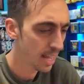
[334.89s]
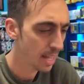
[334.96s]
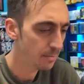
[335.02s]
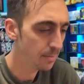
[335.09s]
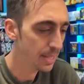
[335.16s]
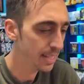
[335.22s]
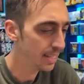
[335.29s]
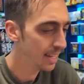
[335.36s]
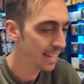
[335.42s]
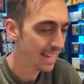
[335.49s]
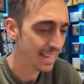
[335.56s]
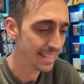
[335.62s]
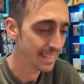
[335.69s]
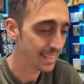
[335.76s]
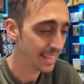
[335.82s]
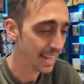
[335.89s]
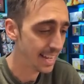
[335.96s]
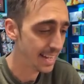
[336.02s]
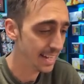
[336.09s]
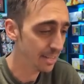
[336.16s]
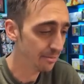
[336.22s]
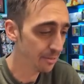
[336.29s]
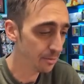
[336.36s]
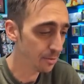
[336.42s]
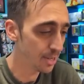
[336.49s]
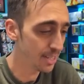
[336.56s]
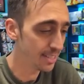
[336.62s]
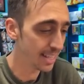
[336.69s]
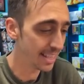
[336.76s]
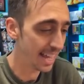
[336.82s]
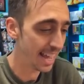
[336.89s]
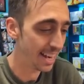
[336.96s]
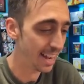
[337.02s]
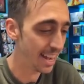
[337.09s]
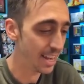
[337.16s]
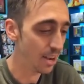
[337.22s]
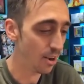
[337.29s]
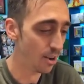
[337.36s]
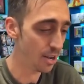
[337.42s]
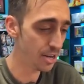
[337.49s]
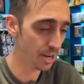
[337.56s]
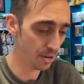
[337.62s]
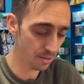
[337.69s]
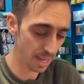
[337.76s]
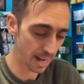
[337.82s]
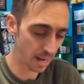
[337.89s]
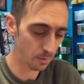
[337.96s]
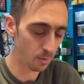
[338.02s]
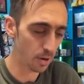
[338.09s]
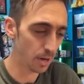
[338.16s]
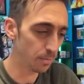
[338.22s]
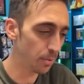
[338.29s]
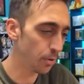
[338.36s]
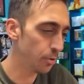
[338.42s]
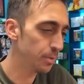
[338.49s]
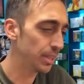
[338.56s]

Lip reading: I'd be excited if it was that Iano that I want to pull.